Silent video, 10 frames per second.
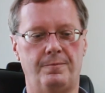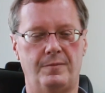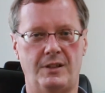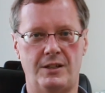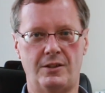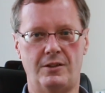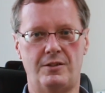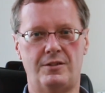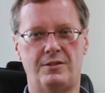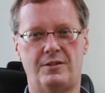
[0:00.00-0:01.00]
it's hard
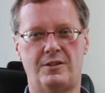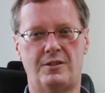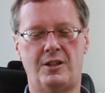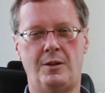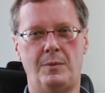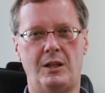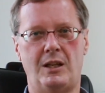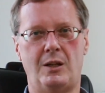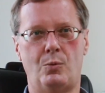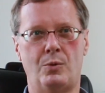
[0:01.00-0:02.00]
to
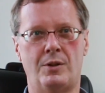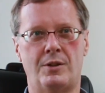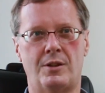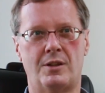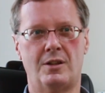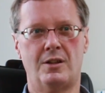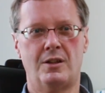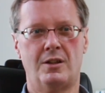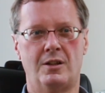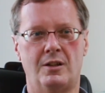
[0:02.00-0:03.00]
communicate with
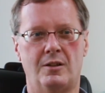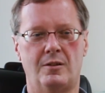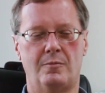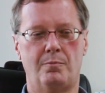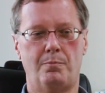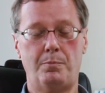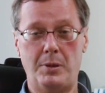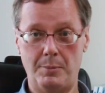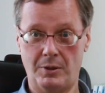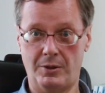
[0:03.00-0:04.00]

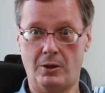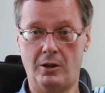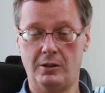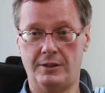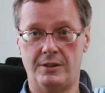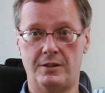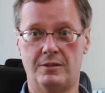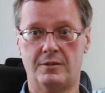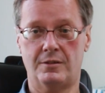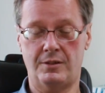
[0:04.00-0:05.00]
people in Holland,
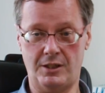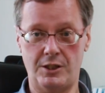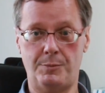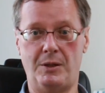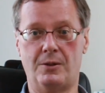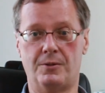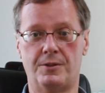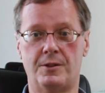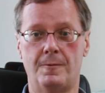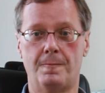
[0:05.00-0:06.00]
Dutch speakers.